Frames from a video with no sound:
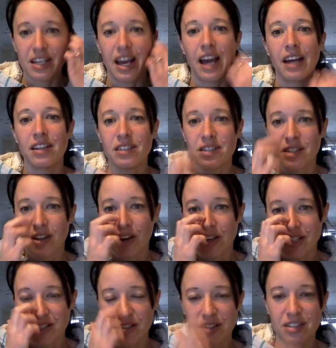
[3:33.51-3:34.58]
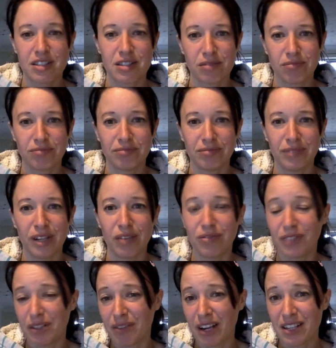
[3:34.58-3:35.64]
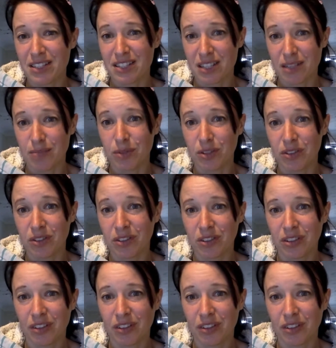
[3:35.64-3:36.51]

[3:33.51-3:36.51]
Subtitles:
and Isaac's lovely rat Cinnamon,